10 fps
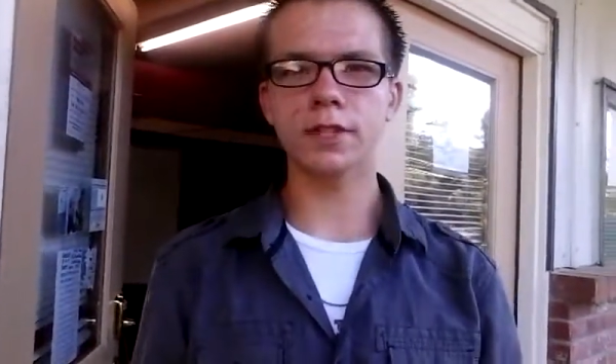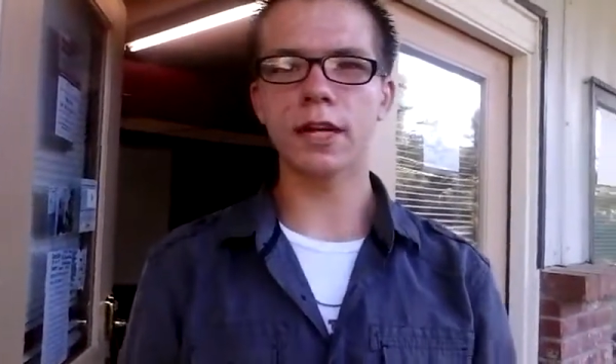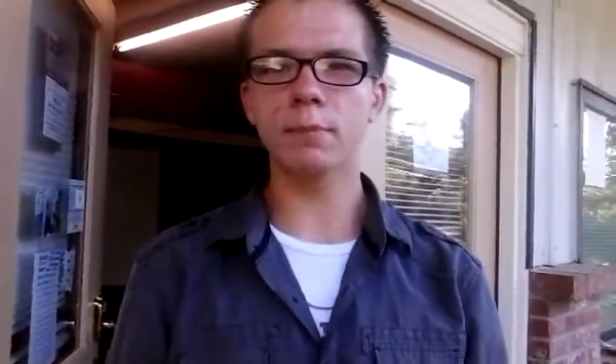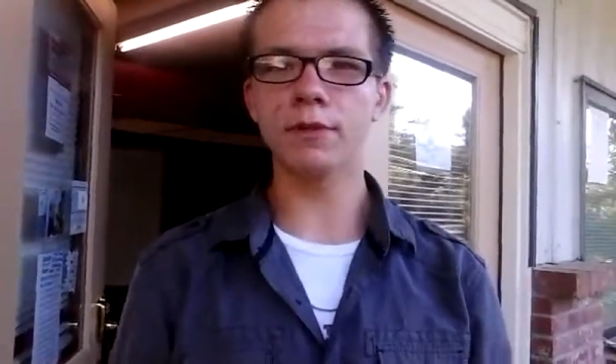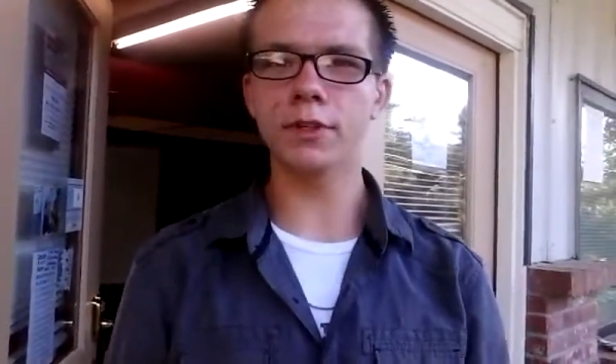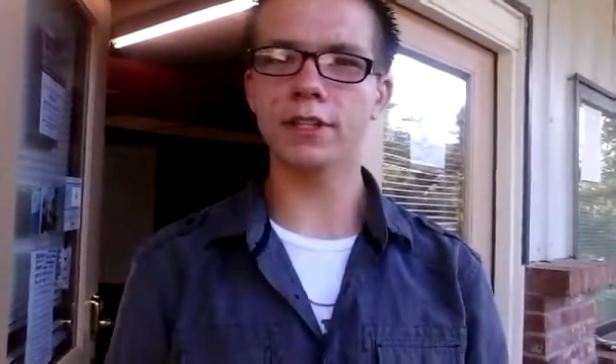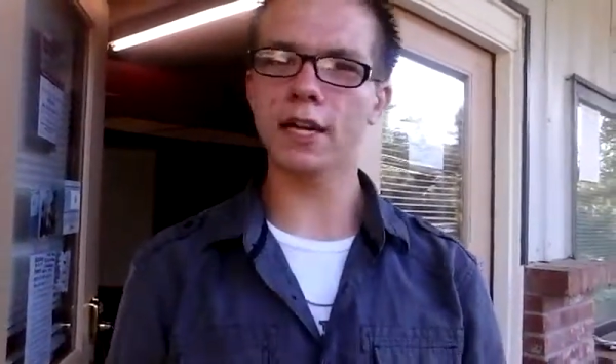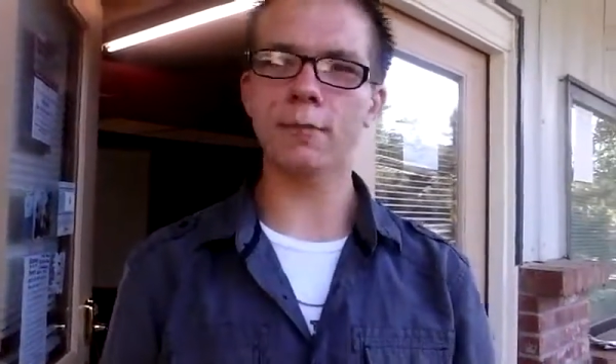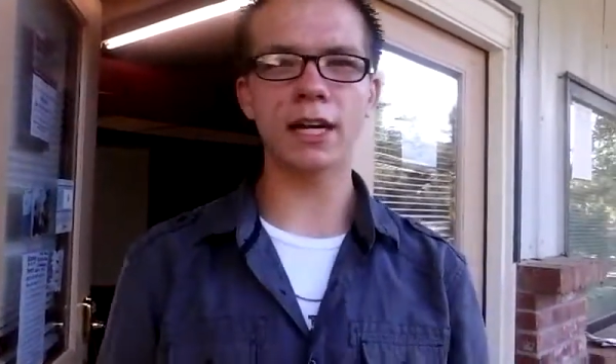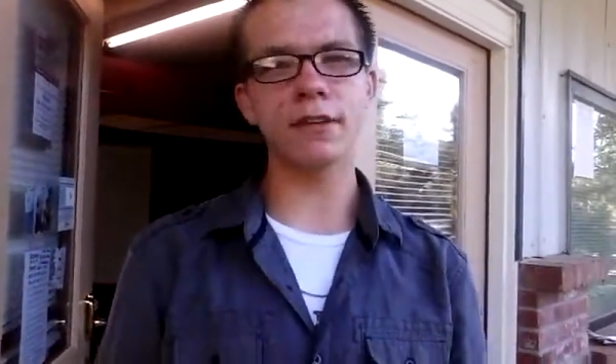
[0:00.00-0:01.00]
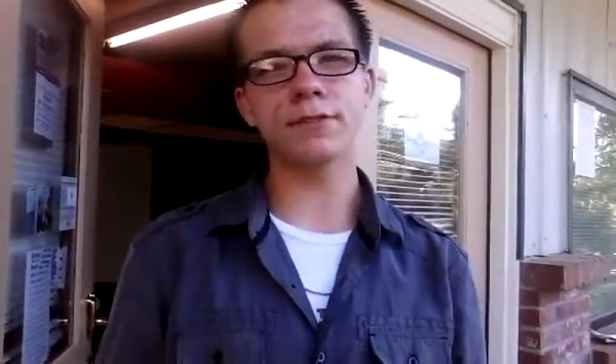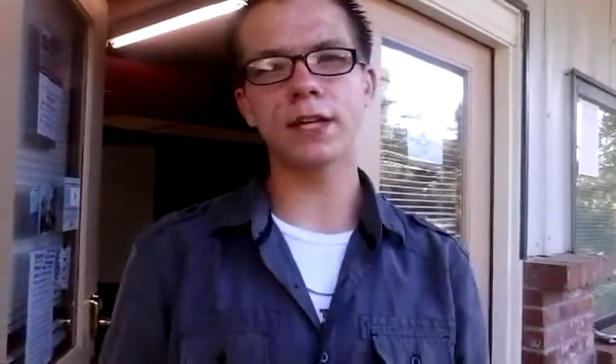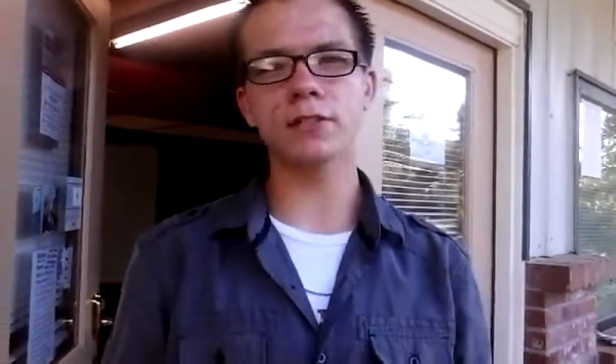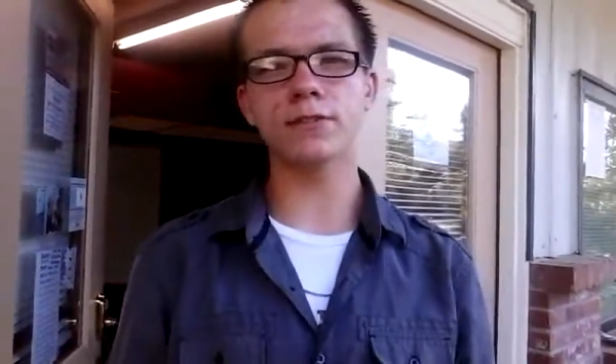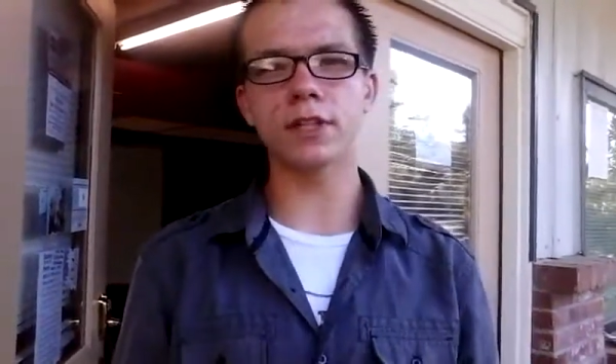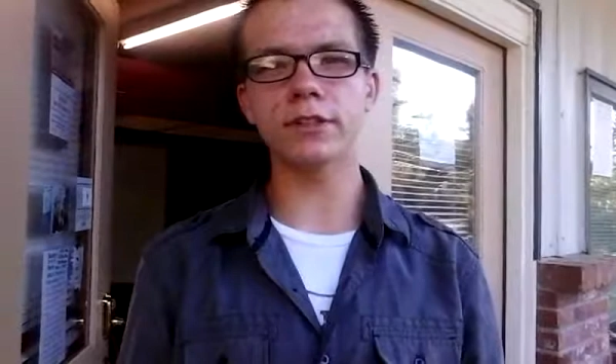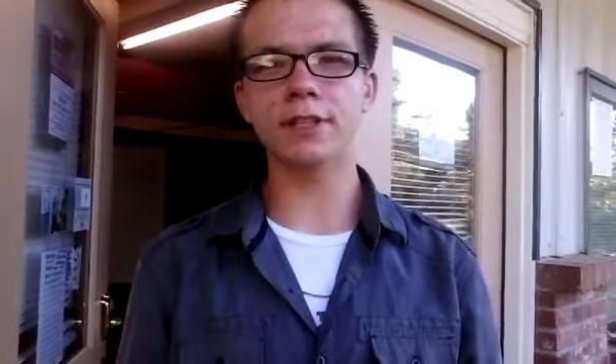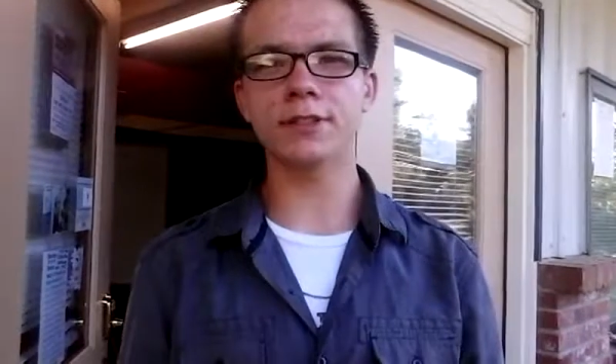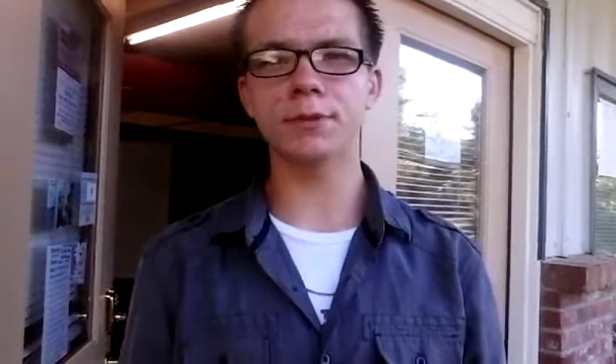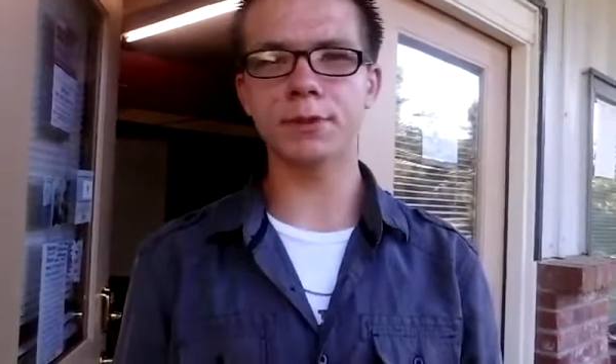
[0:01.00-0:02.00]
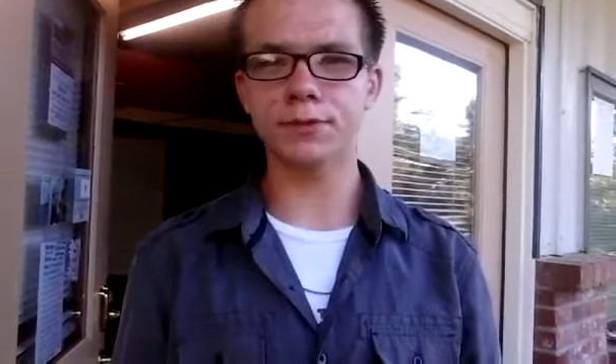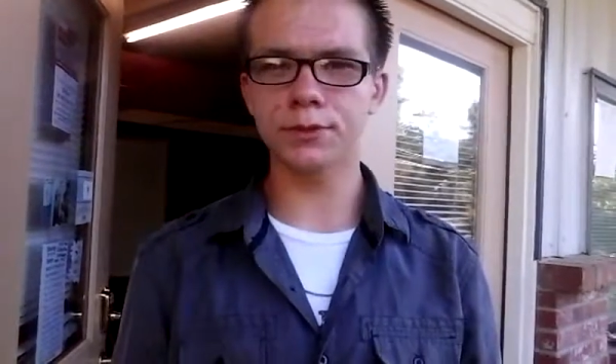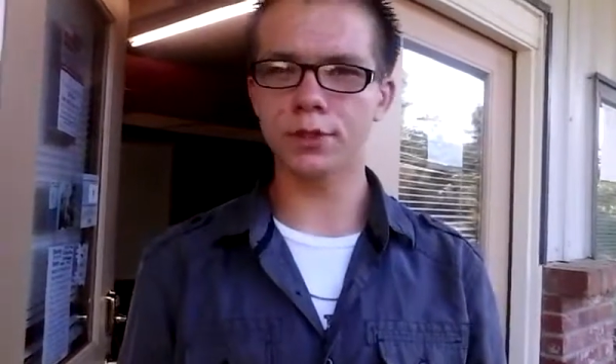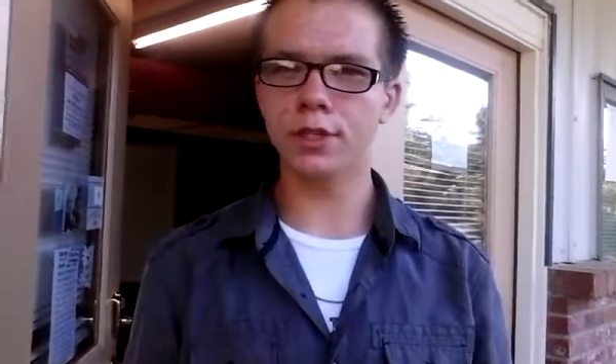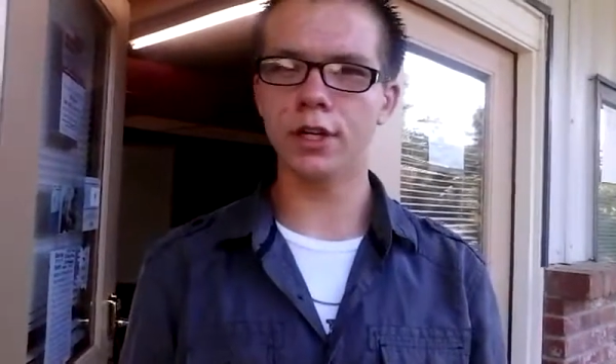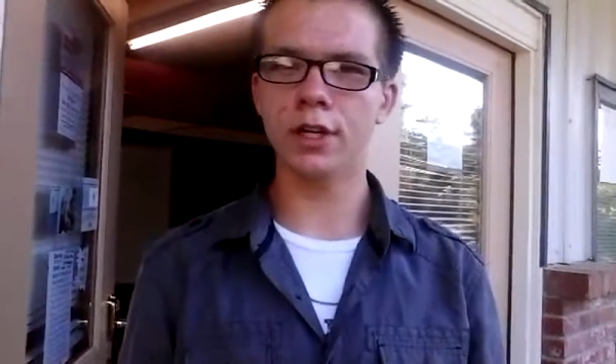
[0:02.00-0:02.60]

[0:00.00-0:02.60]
set up events. I mean, I've held fundraisers before.